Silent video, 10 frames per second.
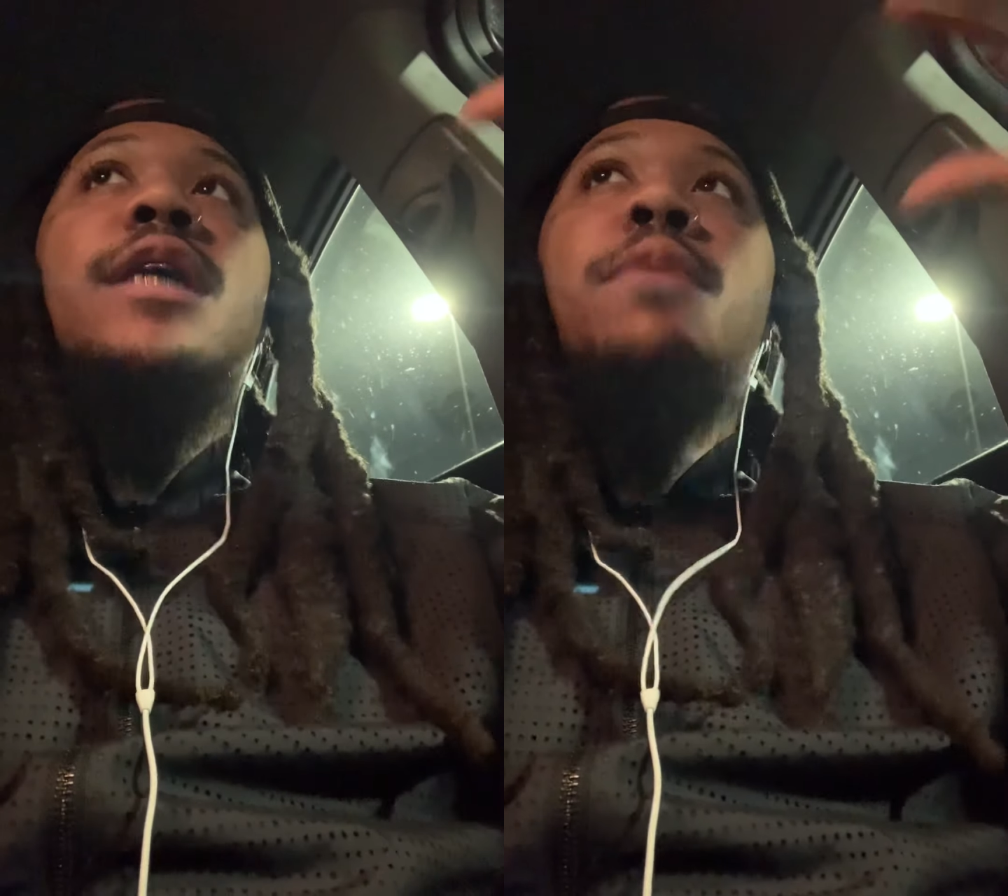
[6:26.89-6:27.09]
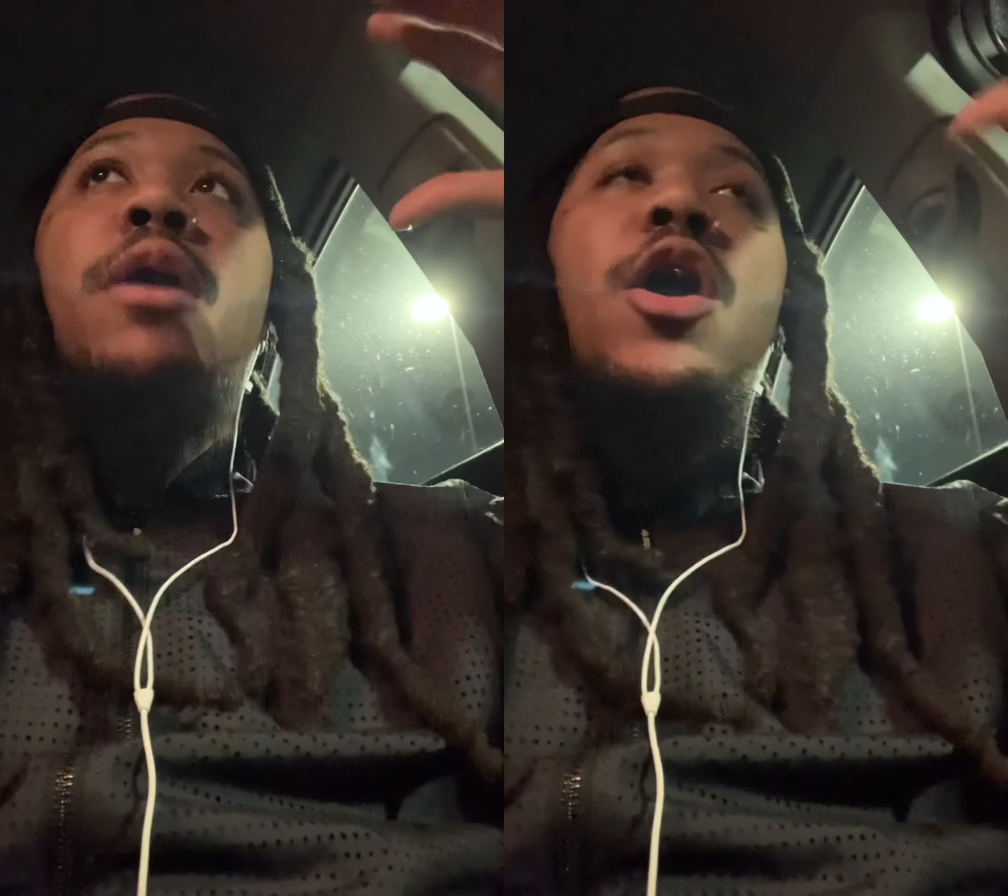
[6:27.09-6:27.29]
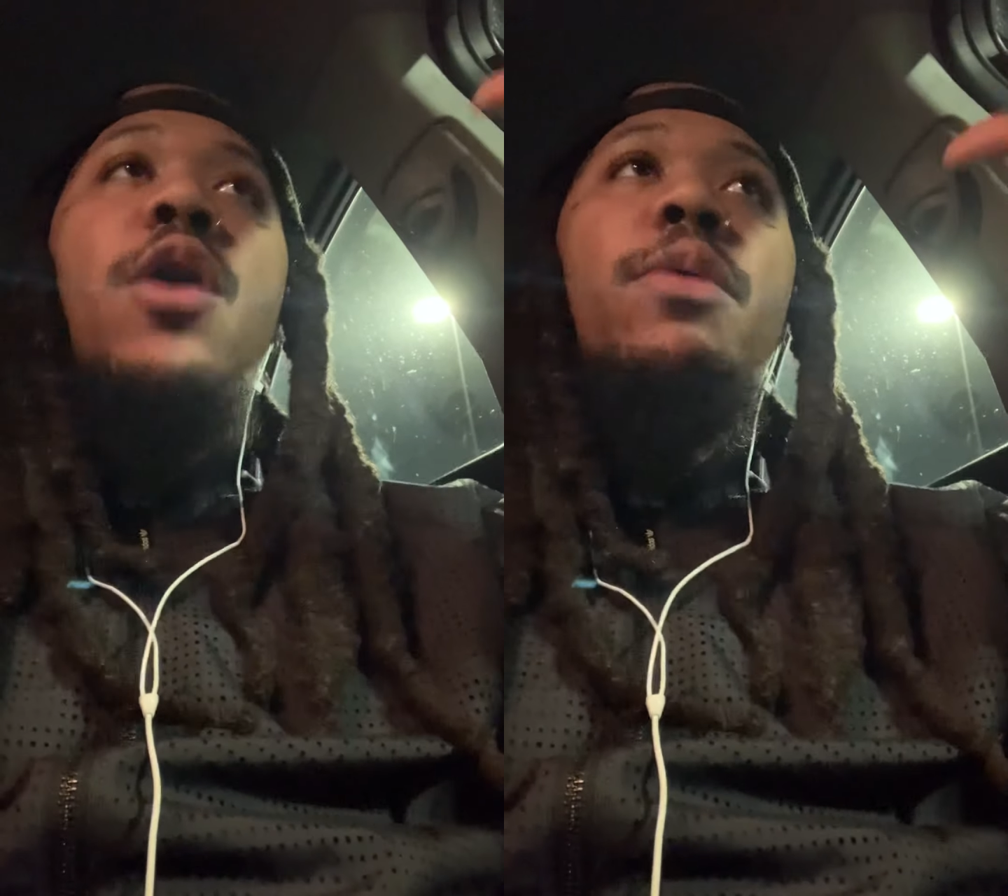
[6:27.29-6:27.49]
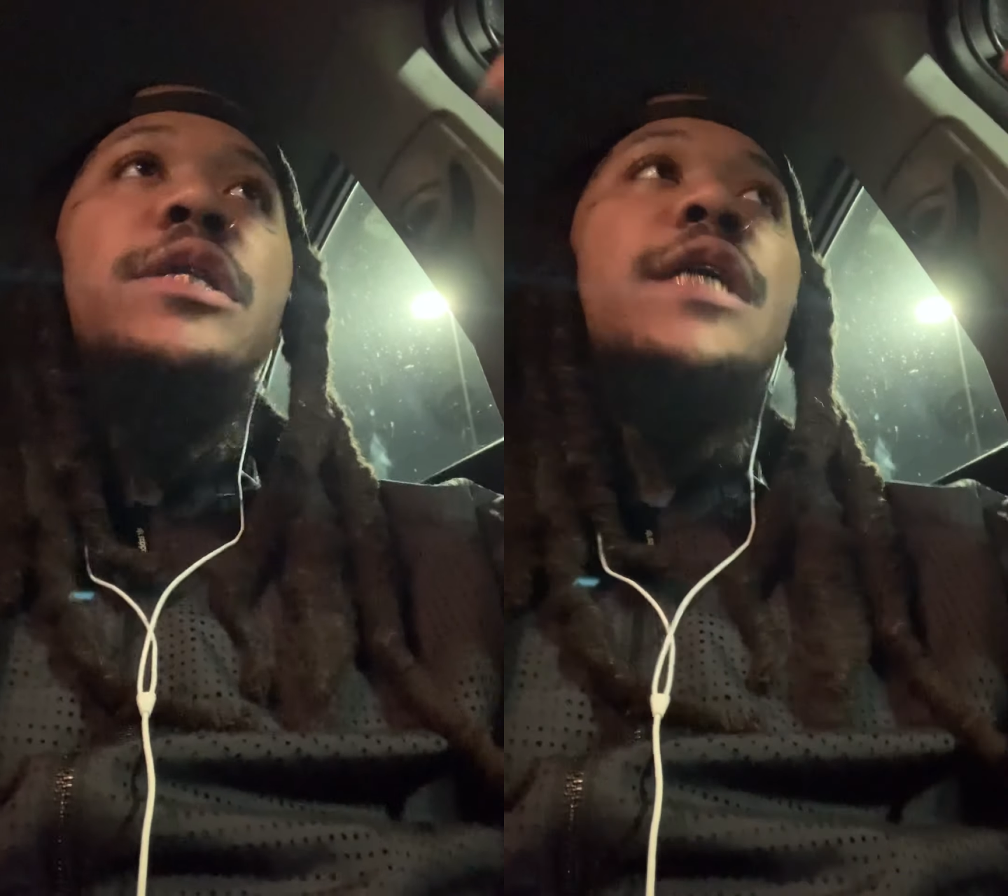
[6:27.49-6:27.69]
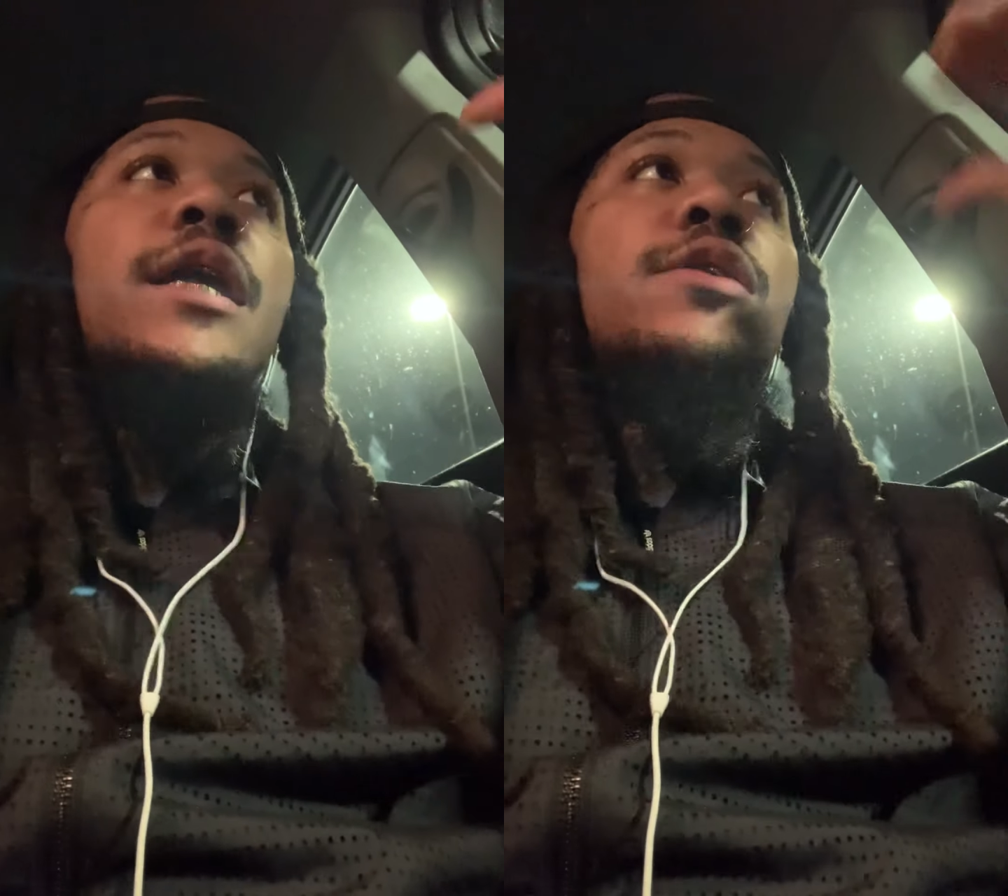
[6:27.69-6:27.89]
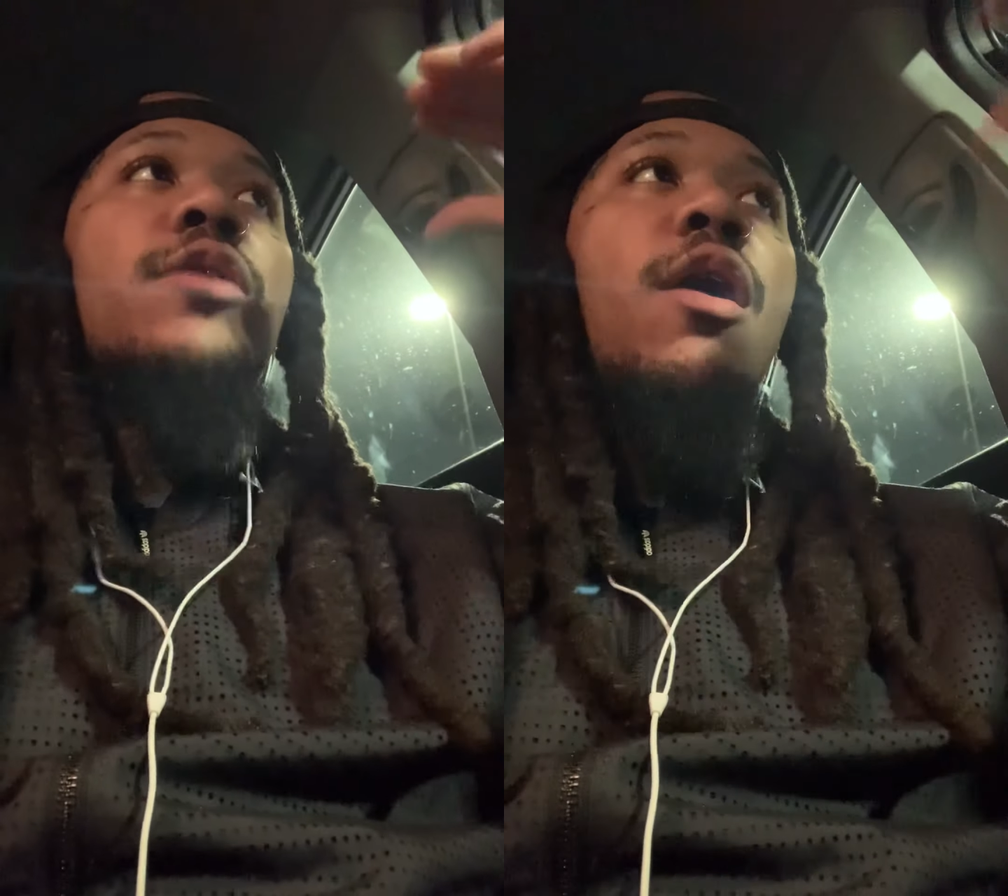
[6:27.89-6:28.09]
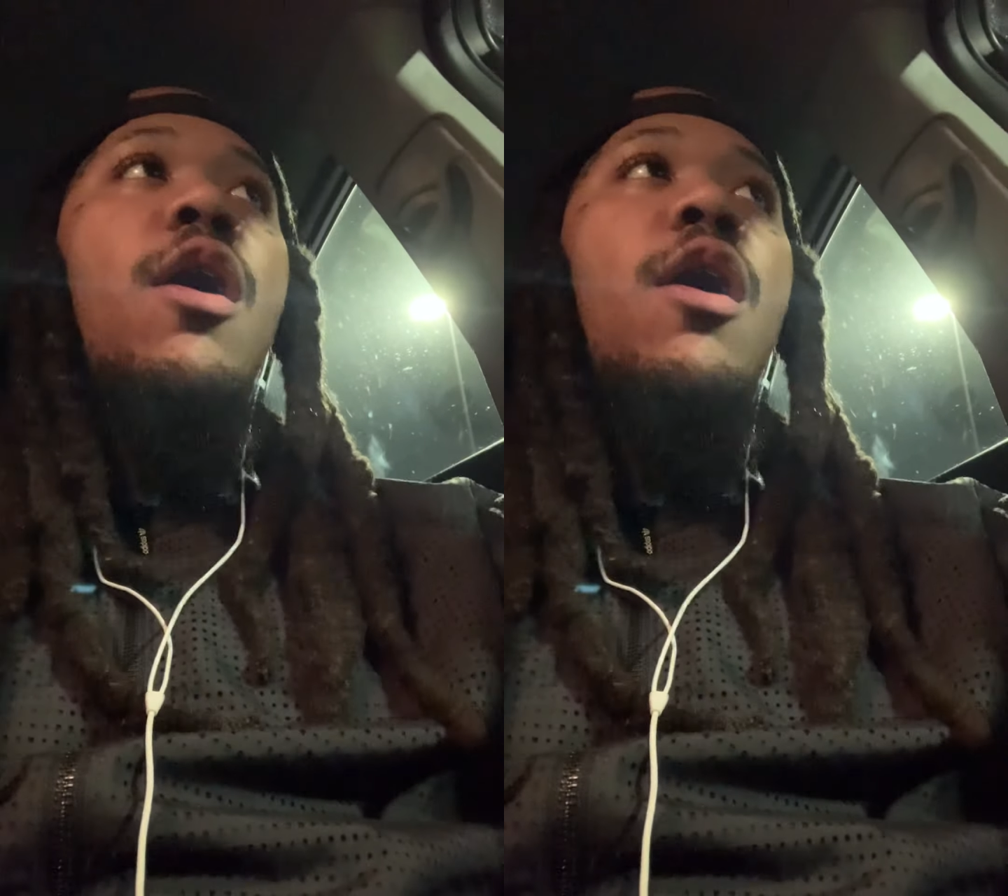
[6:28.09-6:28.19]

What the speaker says: I'ma always say this,